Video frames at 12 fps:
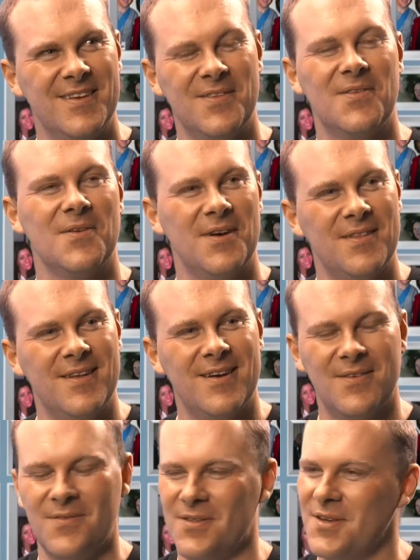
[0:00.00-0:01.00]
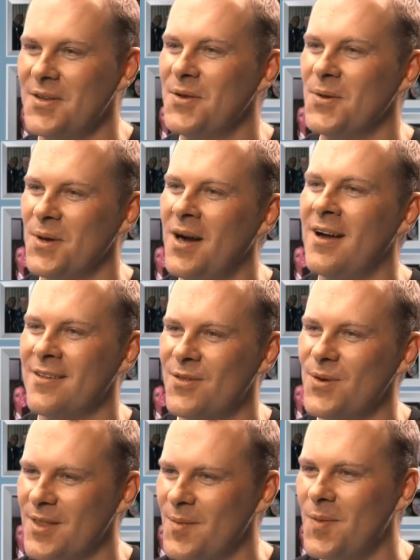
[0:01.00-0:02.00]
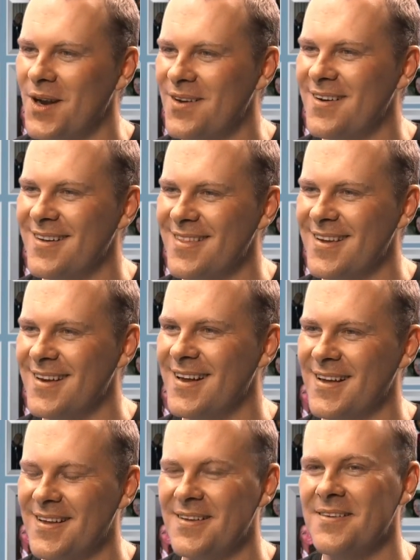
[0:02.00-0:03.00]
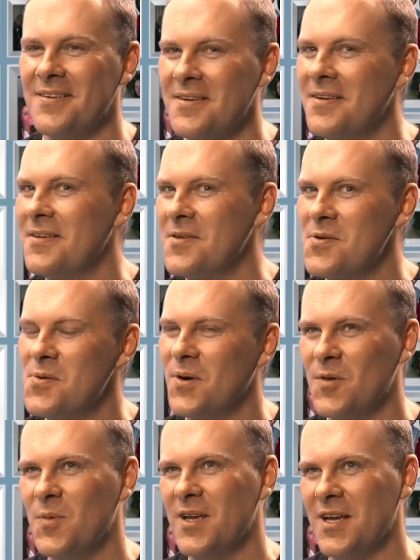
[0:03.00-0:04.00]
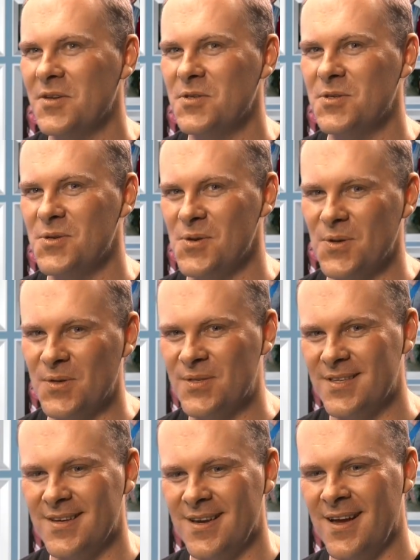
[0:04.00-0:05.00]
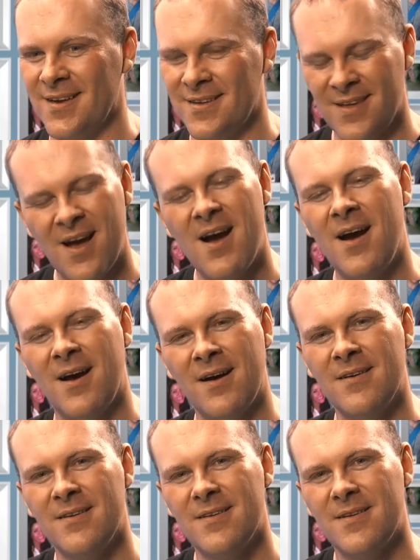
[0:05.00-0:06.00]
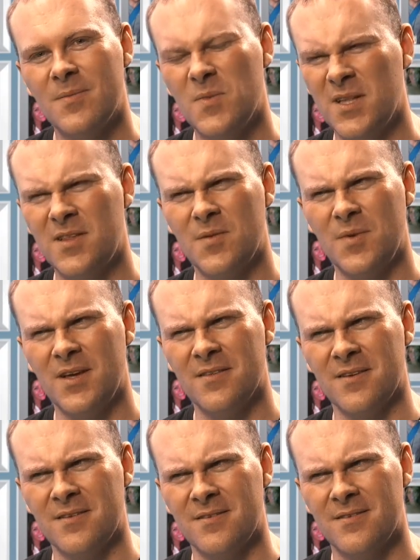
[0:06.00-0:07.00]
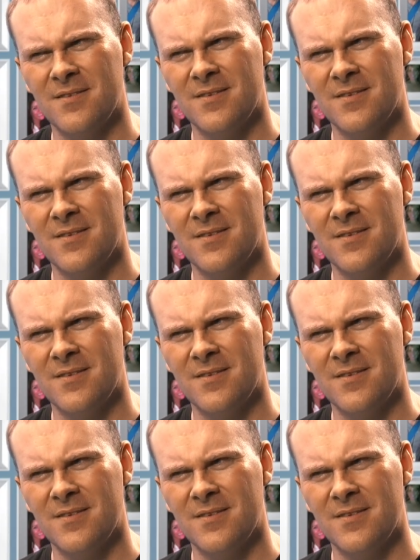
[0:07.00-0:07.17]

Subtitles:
That's. I've seen you. Yeah, I saw you in the background there. Like, you were always being introduced and like, But that's amazing.